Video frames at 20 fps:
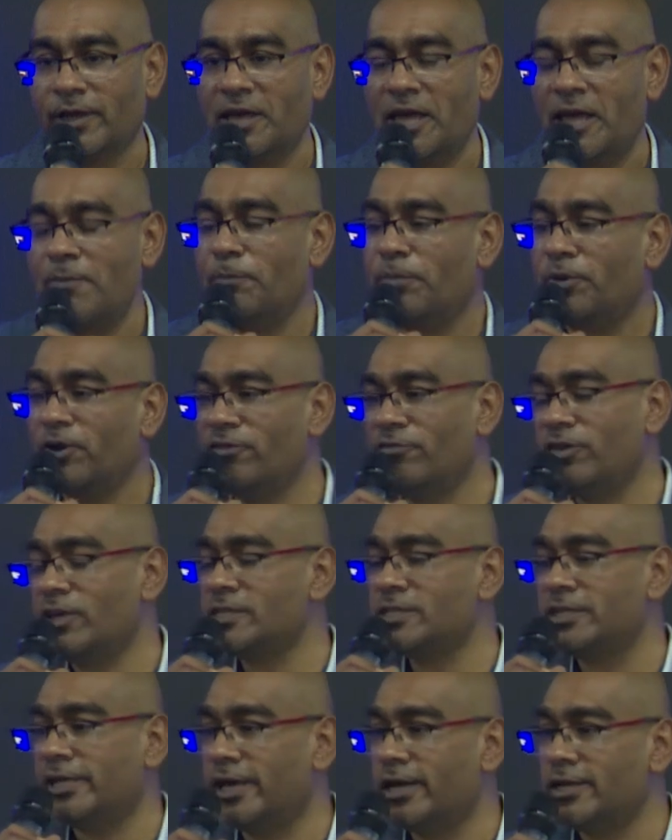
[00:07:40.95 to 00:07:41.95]
In
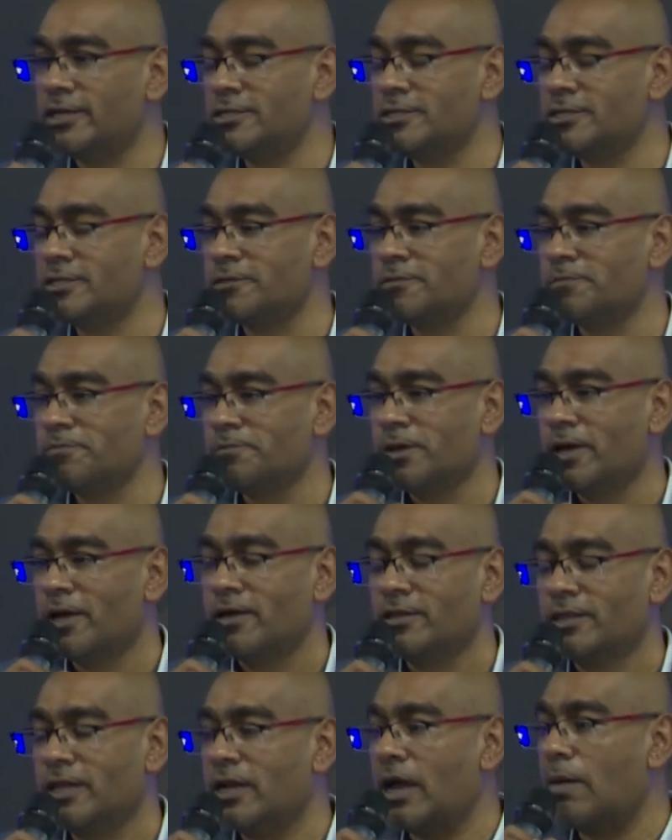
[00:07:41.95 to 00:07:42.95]
previous years,
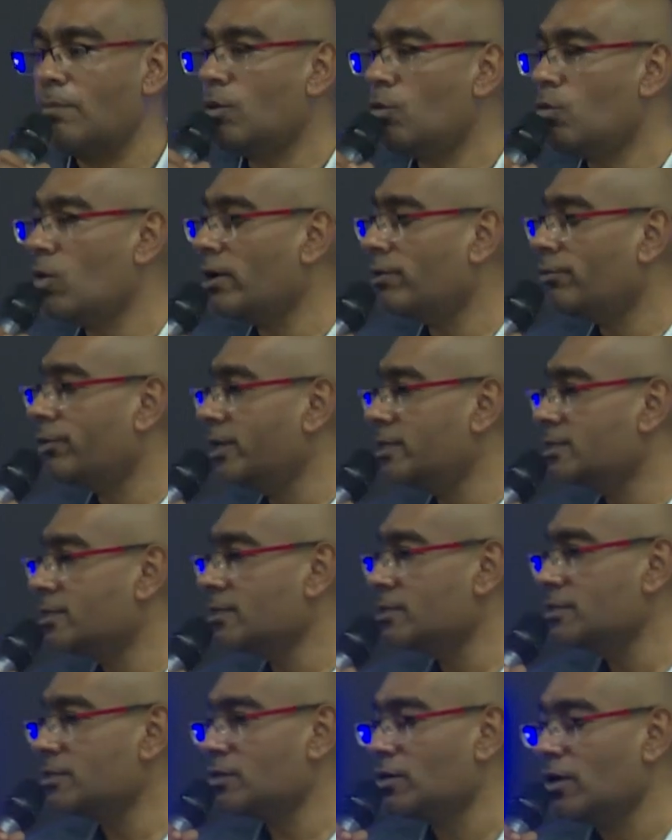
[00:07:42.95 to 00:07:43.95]
the number one
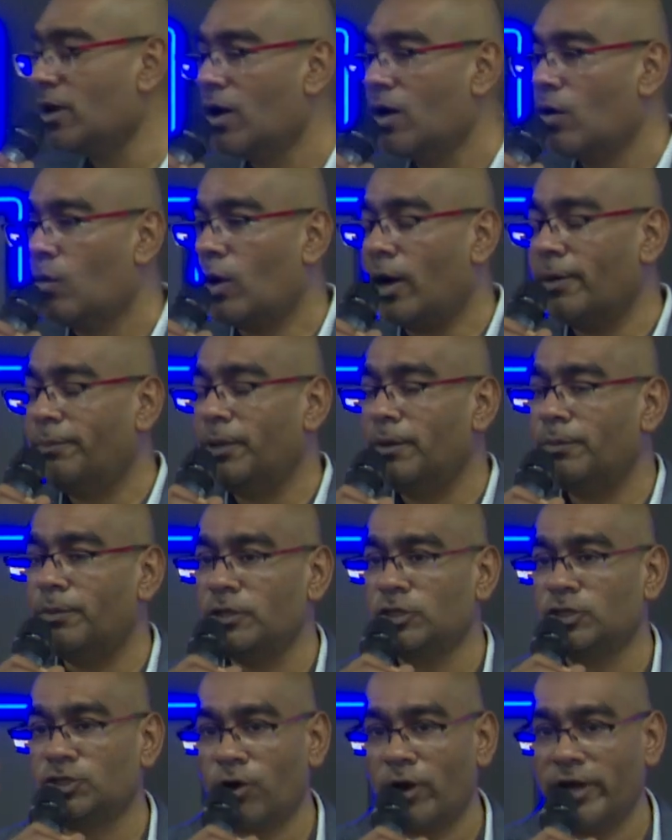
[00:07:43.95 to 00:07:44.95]
reasons why
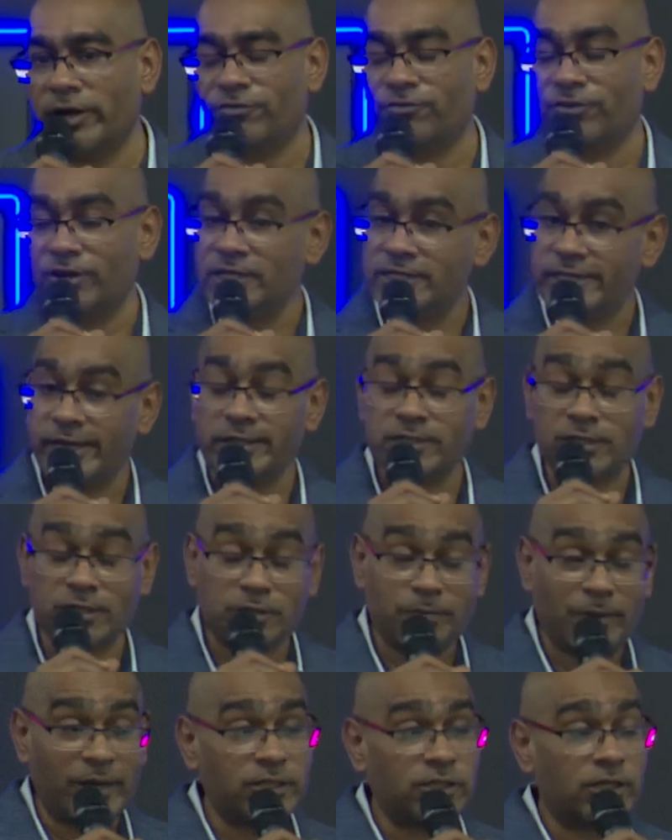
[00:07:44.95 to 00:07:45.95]
people join fintechs
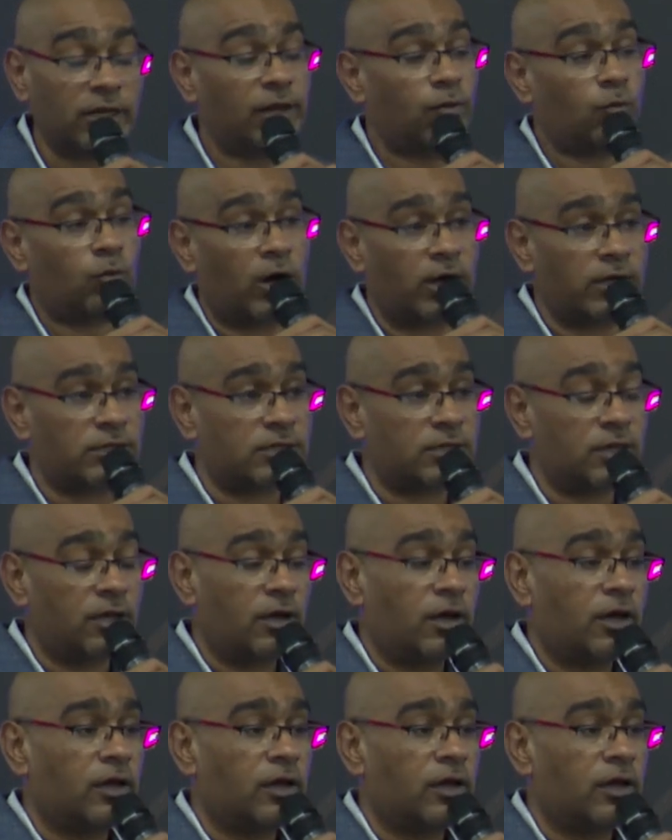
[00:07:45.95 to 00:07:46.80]
especially was